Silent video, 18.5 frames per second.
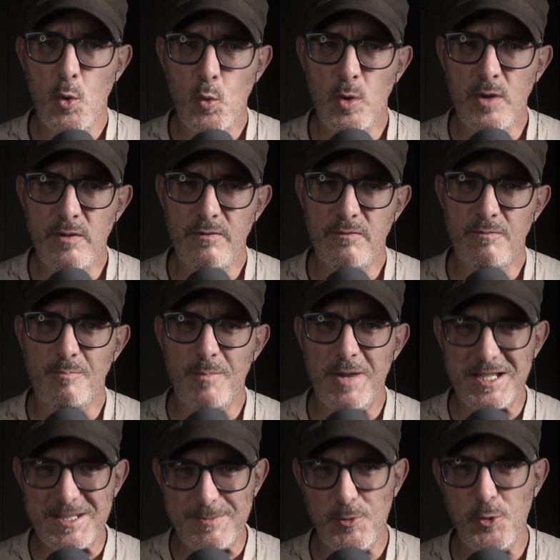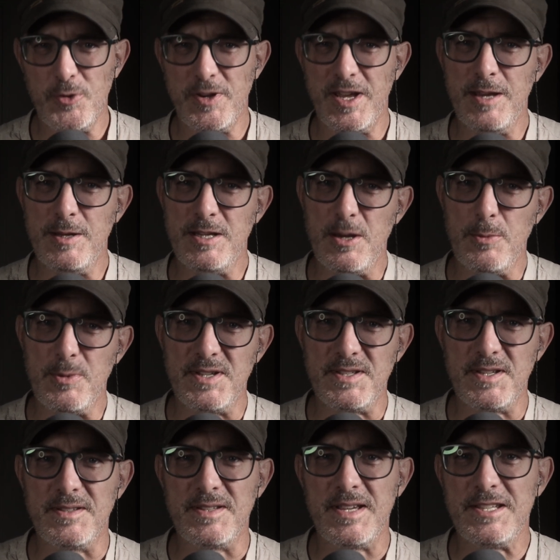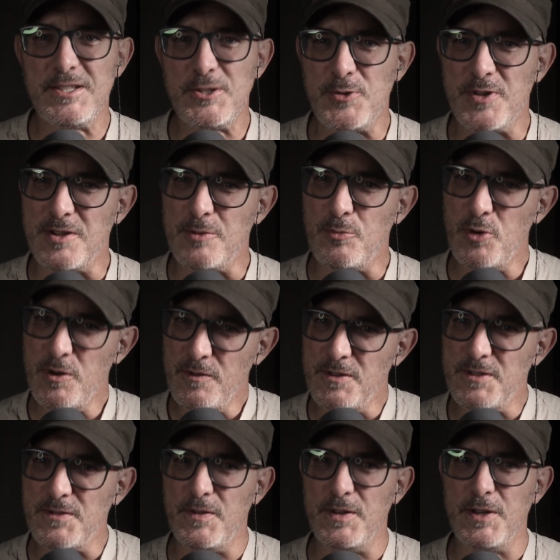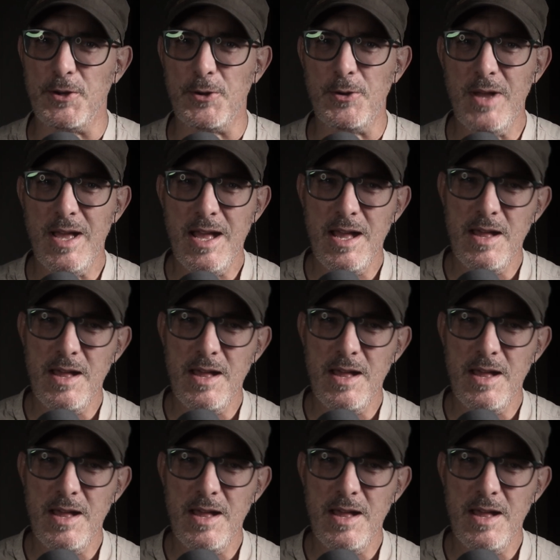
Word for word: We've explored AWS's history in a previous video